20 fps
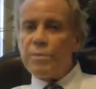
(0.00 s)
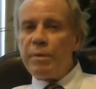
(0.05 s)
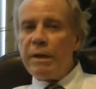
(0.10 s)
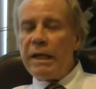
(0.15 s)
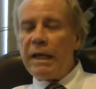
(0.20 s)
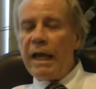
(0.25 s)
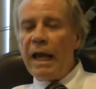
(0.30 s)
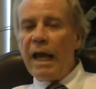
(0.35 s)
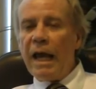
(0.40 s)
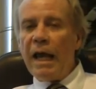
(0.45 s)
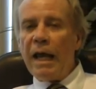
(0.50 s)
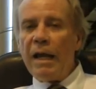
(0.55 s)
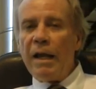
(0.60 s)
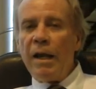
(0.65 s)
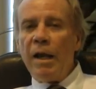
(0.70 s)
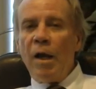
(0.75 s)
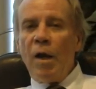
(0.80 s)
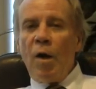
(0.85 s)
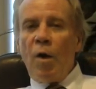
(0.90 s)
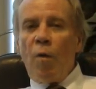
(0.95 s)

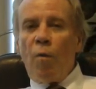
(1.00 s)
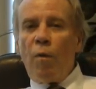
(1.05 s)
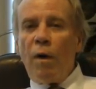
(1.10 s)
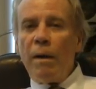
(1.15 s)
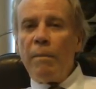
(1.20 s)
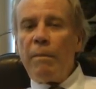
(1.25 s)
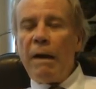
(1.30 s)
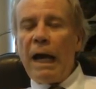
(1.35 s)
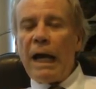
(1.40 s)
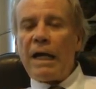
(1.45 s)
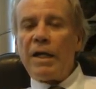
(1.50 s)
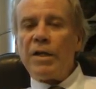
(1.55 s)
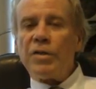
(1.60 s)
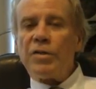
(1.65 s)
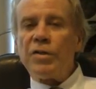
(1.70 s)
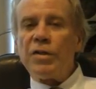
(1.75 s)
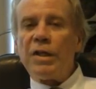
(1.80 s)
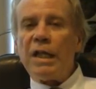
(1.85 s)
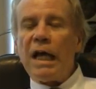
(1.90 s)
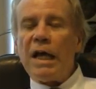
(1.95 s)
began way back in
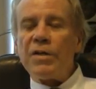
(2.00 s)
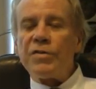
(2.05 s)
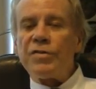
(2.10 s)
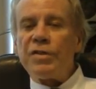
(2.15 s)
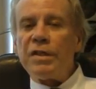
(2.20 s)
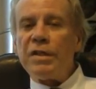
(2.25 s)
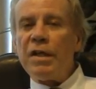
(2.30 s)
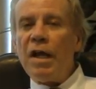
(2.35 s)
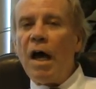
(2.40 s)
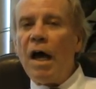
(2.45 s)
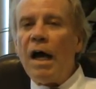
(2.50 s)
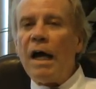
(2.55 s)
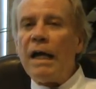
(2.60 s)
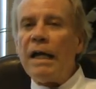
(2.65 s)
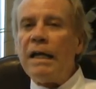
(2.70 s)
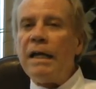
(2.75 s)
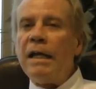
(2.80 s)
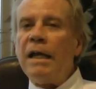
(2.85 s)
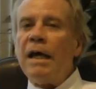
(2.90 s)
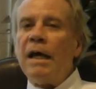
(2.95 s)

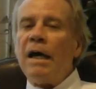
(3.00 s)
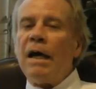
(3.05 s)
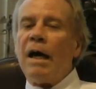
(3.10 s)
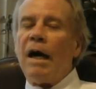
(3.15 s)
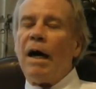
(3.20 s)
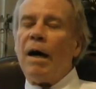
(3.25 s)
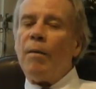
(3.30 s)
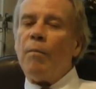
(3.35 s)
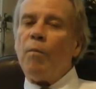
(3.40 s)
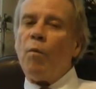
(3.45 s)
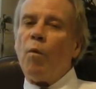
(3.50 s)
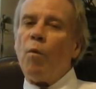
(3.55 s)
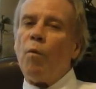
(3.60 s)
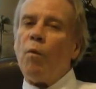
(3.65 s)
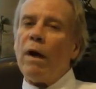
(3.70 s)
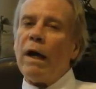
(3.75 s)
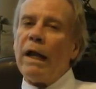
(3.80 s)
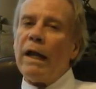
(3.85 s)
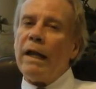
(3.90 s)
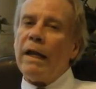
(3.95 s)
2009 um,
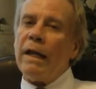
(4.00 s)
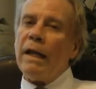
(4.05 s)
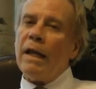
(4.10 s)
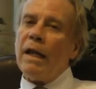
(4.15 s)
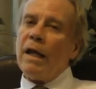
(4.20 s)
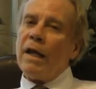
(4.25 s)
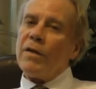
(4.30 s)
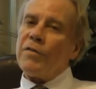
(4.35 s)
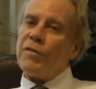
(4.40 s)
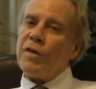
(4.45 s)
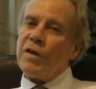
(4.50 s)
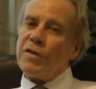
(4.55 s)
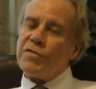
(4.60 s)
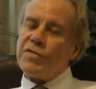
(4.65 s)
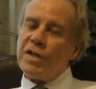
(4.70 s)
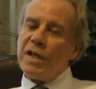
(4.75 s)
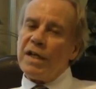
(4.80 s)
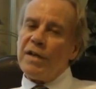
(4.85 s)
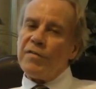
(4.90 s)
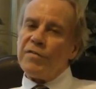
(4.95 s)
when the
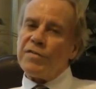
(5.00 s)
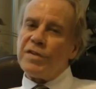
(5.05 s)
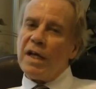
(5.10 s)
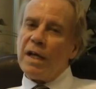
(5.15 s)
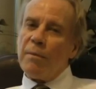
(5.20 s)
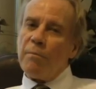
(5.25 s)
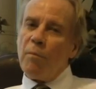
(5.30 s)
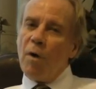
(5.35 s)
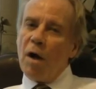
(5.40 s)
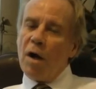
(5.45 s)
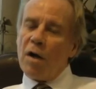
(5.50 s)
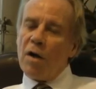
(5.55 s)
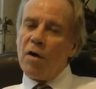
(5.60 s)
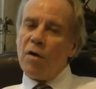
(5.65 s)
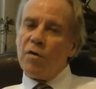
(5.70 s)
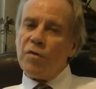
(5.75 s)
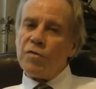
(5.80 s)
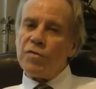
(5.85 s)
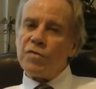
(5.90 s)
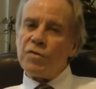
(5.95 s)
city of San
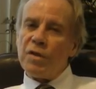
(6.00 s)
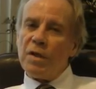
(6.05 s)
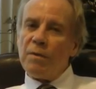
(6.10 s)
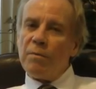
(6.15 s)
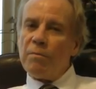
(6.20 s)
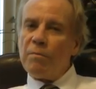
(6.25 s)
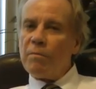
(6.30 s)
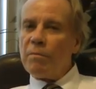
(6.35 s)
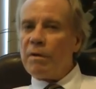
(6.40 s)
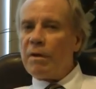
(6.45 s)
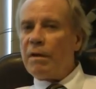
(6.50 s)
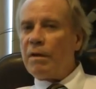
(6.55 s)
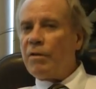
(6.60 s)
Marcos um,